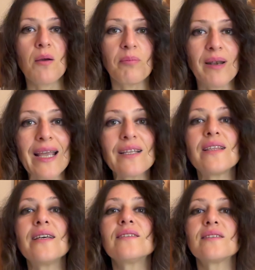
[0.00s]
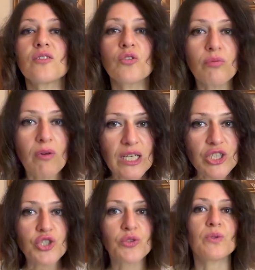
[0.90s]
Platelets
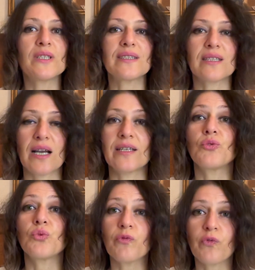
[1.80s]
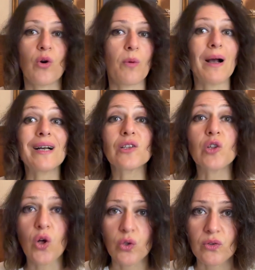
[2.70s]
rush to the site to form a
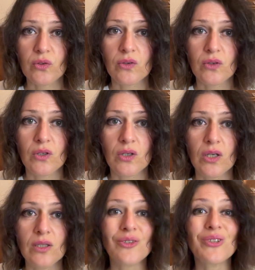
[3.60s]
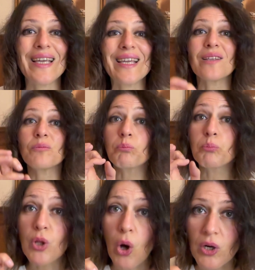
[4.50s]
clot, so they can
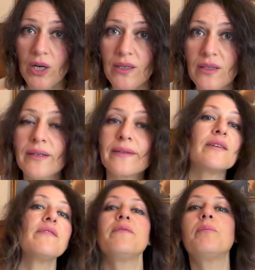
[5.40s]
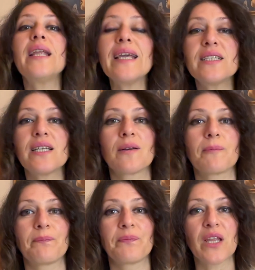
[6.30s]
block the bleeding.
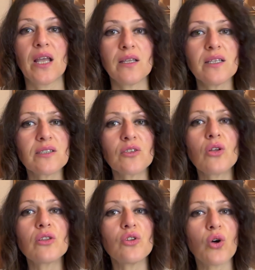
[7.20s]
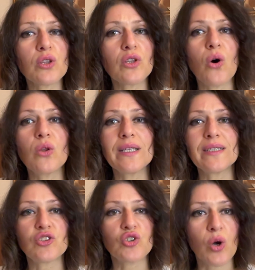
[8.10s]
This clot not only
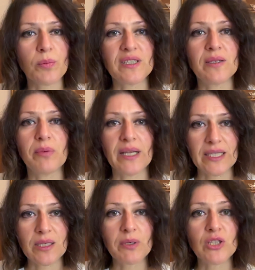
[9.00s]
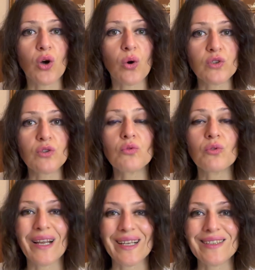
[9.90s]
stops the bleeding, but also
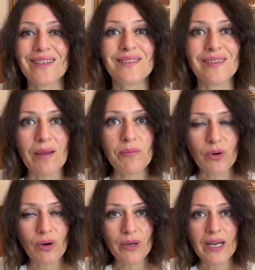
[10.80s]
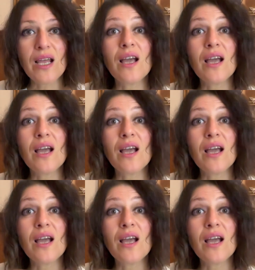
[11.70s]
creates a temporary